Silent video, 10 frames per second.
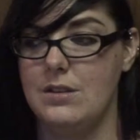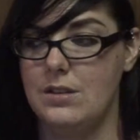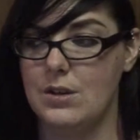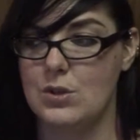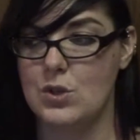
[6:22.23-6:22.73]

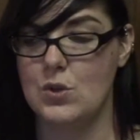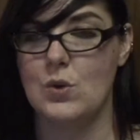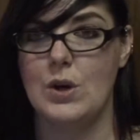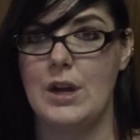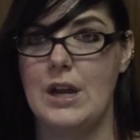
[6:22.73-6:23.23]
their
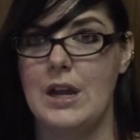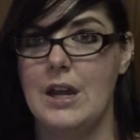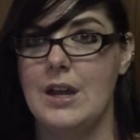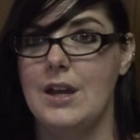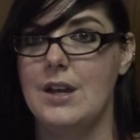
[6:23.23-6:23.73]
story
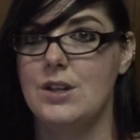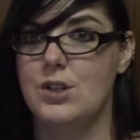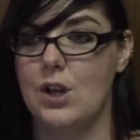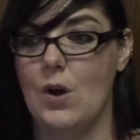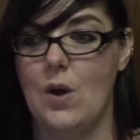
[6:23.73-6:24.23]

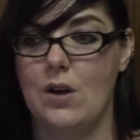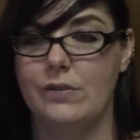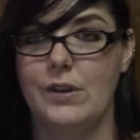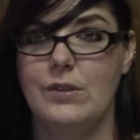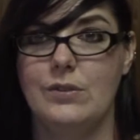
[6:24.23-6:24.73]
to go
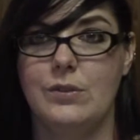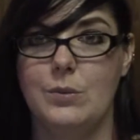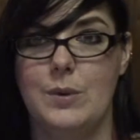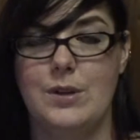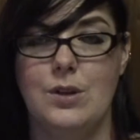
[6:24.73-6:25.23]
off of
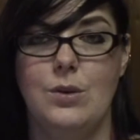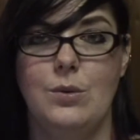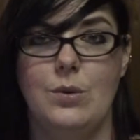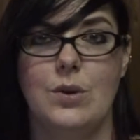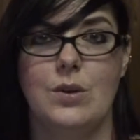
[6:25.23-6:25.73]
when
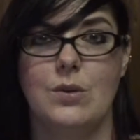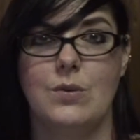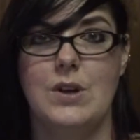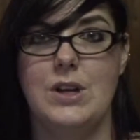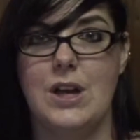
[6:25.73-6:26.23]
you
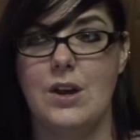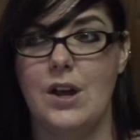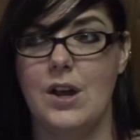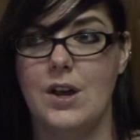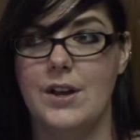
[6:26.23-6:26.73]
read
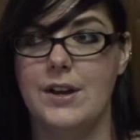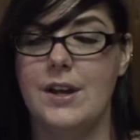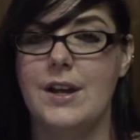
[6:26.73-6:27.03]
Carry On.